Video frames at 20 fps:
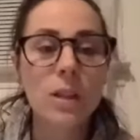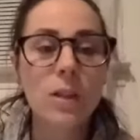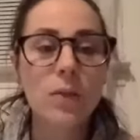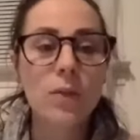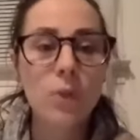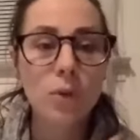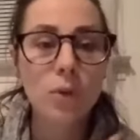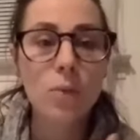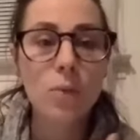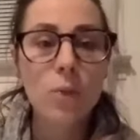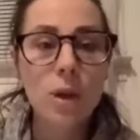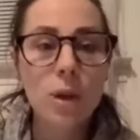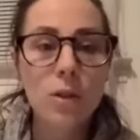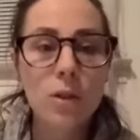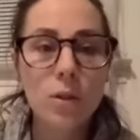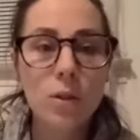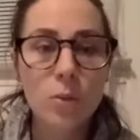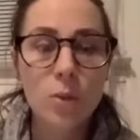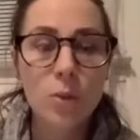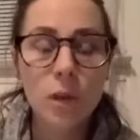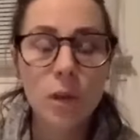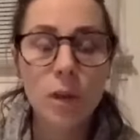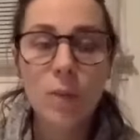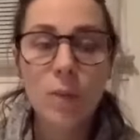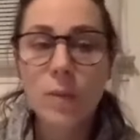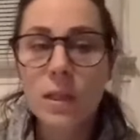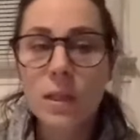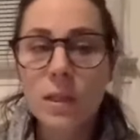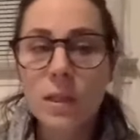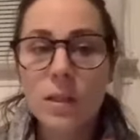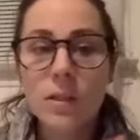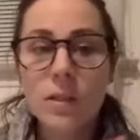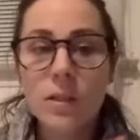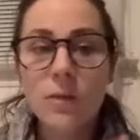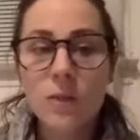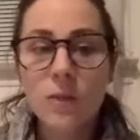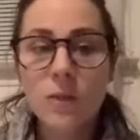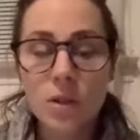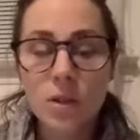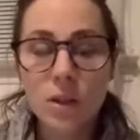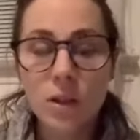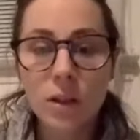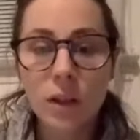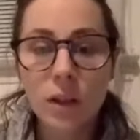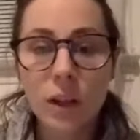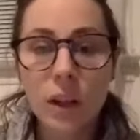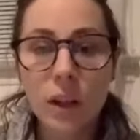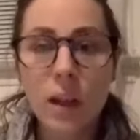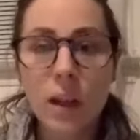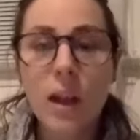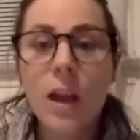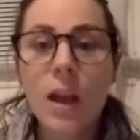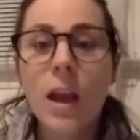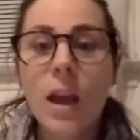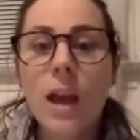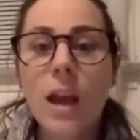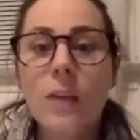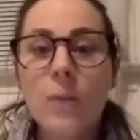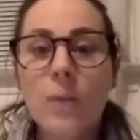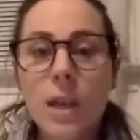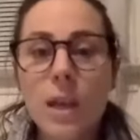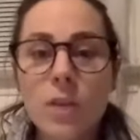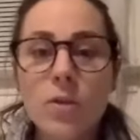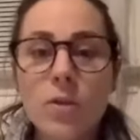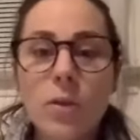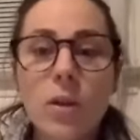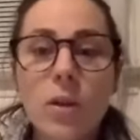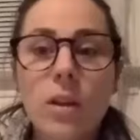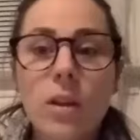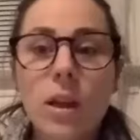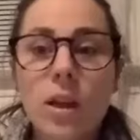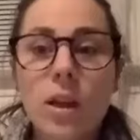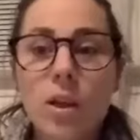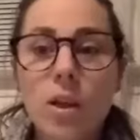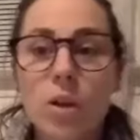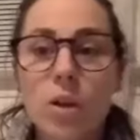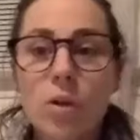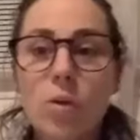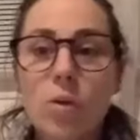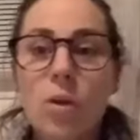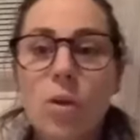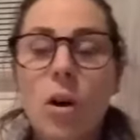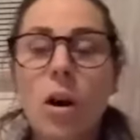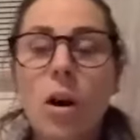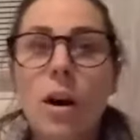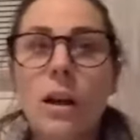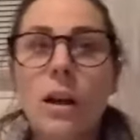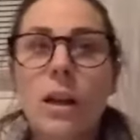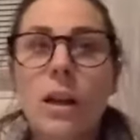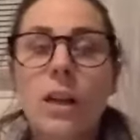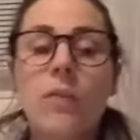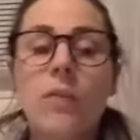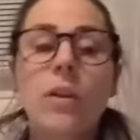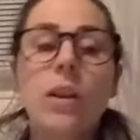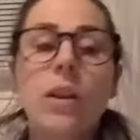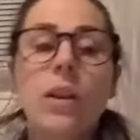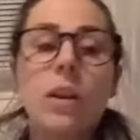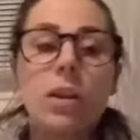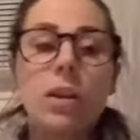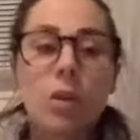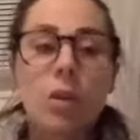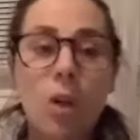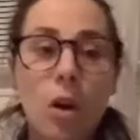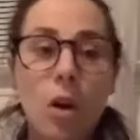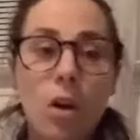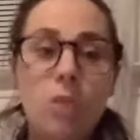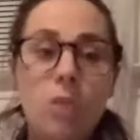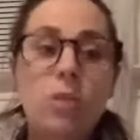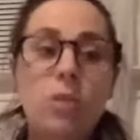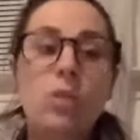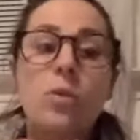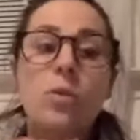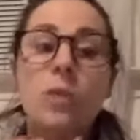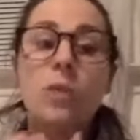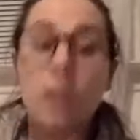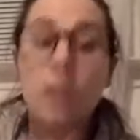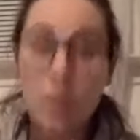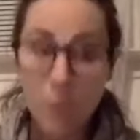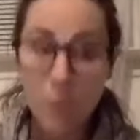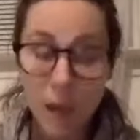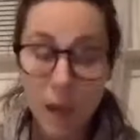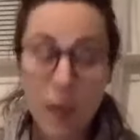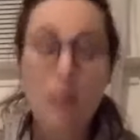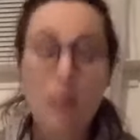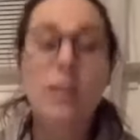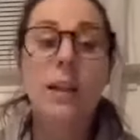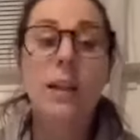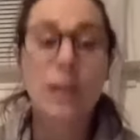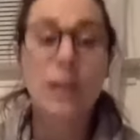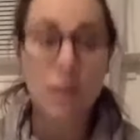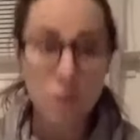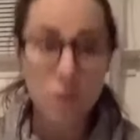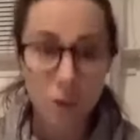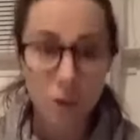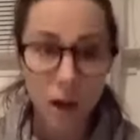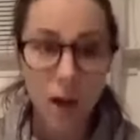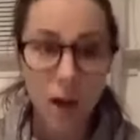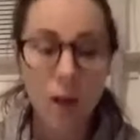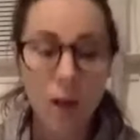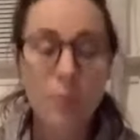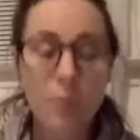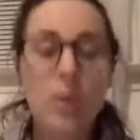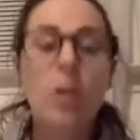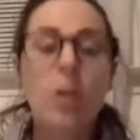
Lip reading: If you want to work your business efficiently and make sure that you are giving it your all so you can get paid like a job,